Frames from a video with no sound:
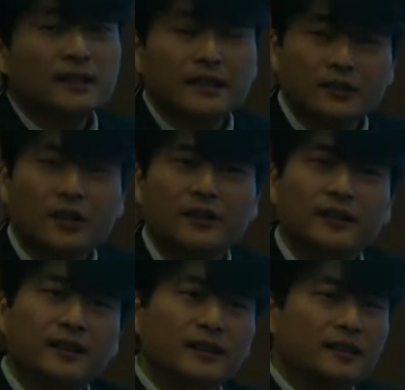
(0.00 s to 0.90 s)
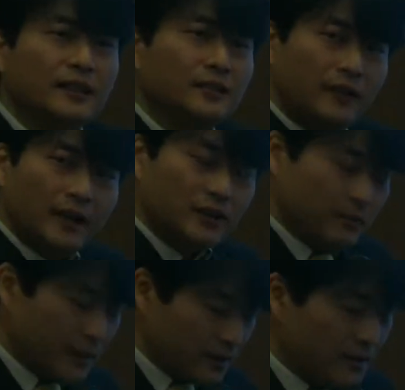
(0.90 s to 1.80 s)
is on the
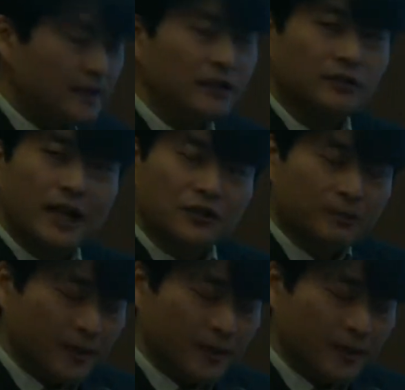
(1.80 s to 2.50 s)
interaction